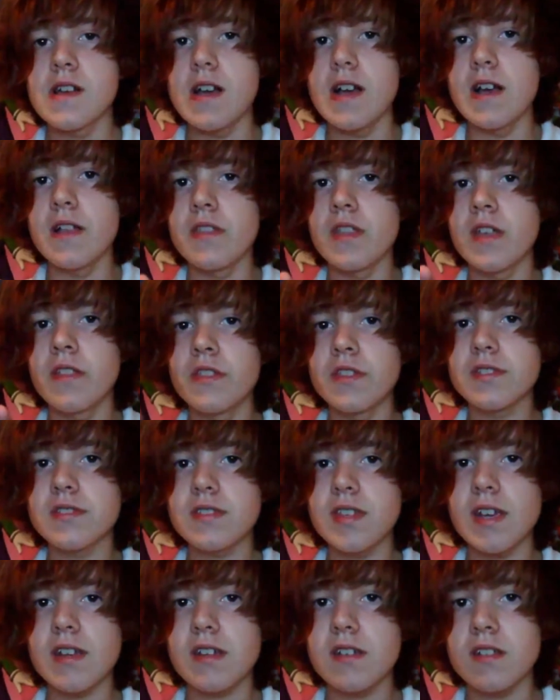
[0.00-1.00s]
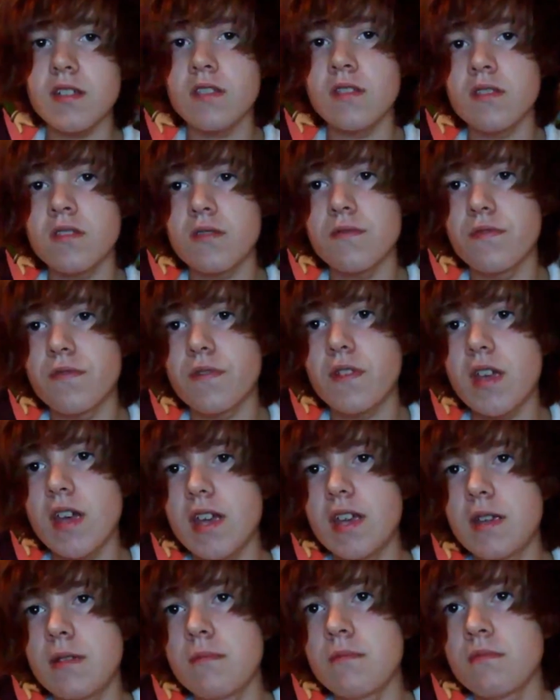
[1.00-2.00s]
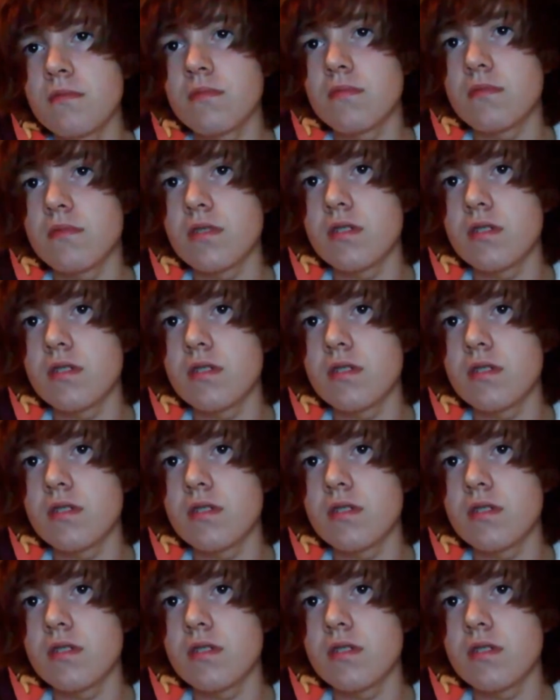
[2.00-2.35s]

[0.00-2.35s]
and then the second game